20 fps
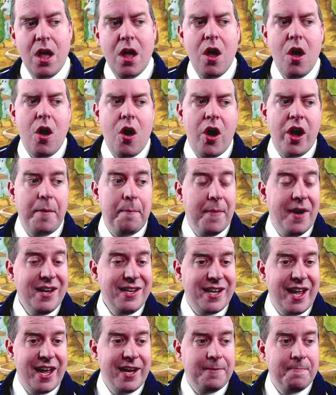On
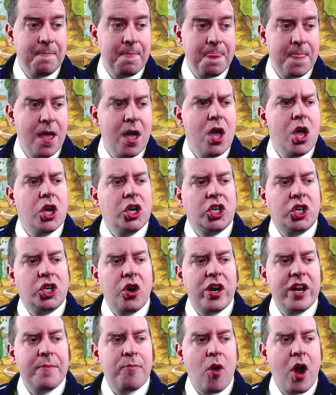Monday,
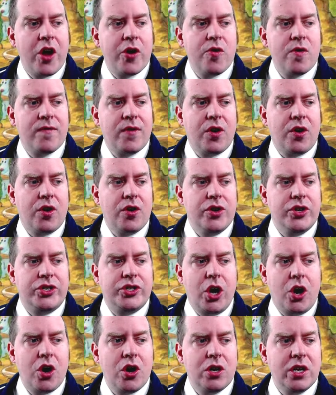Gertie brought over her
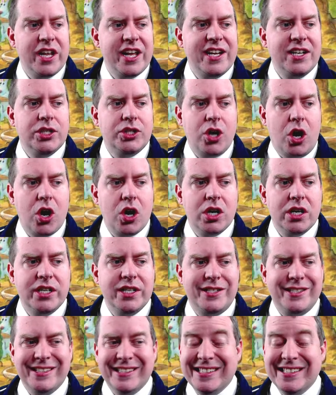darling Darla
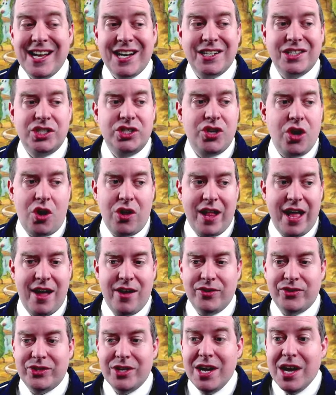deluxe
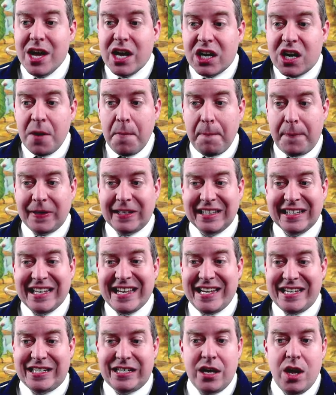dollhouse,
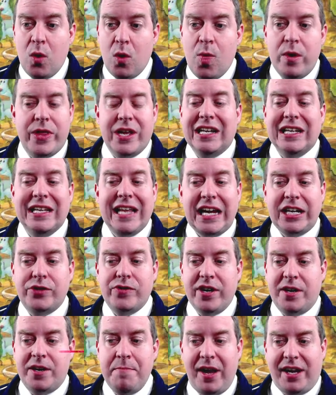complete with an
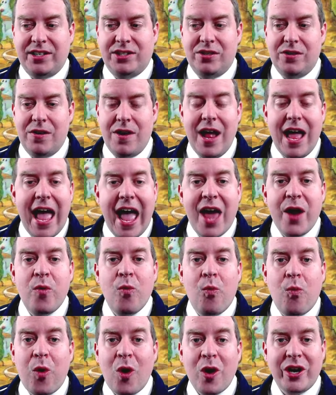electric mixer and
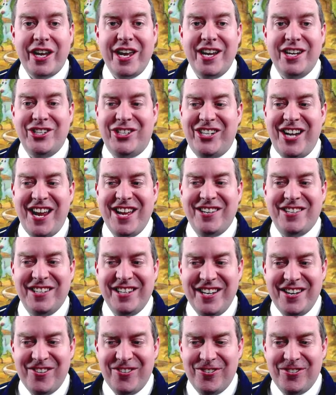working
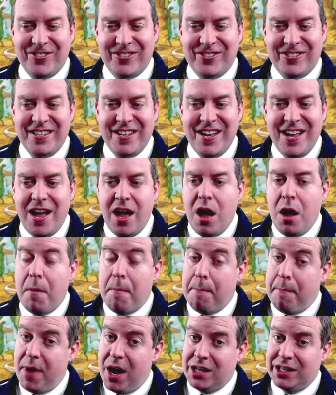chandeliers.
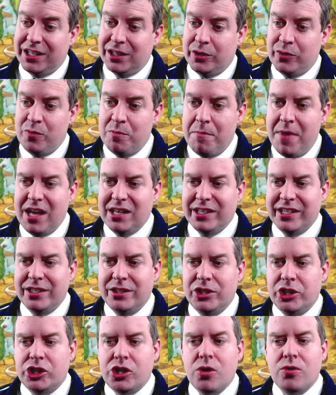Molly Lou Melon
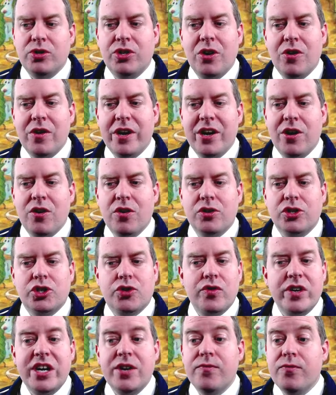showed Gertie her
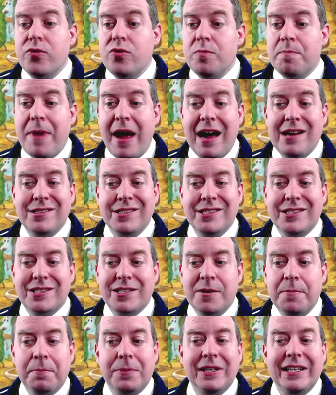tree root palace
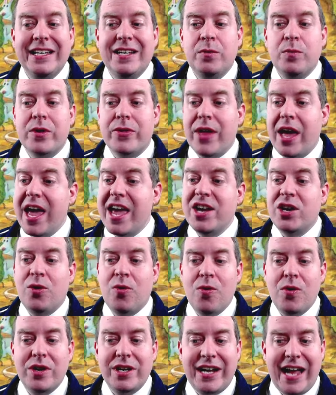complete with
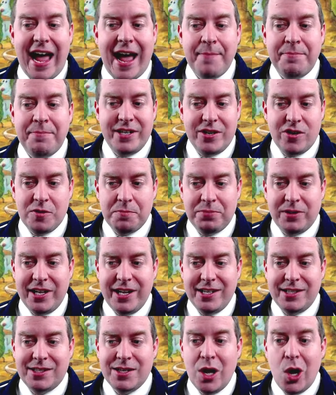acorn-capped
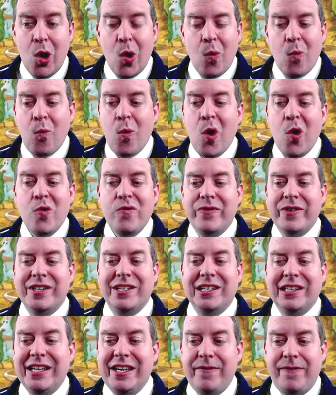plates, woven
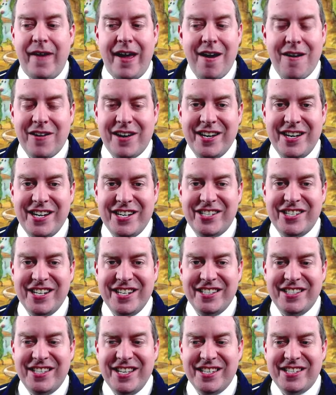leaf air conditioning
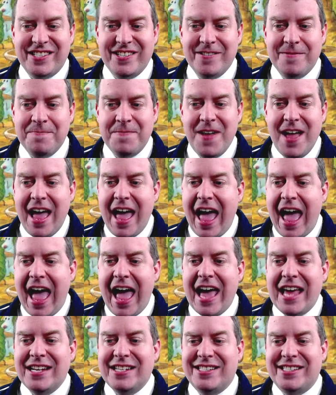system,
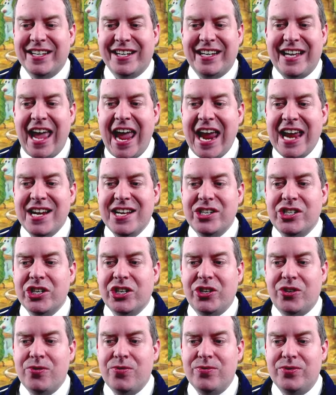and cicada
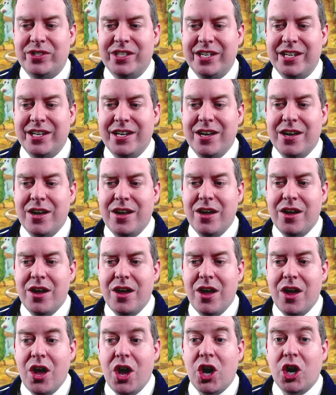jacuzzi.
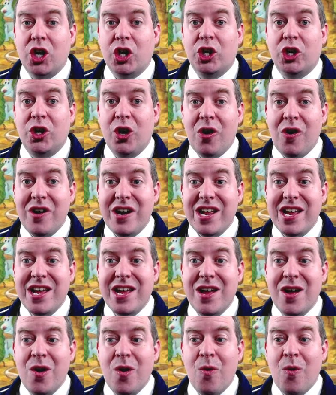Gertie
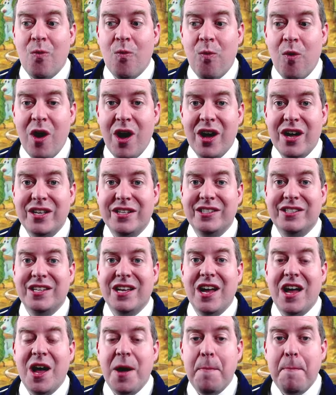was
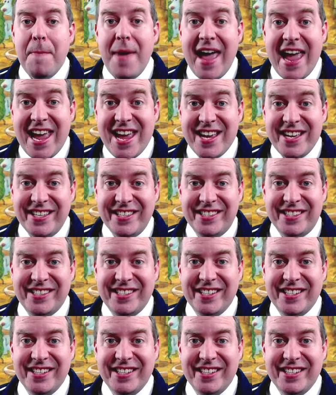amazed.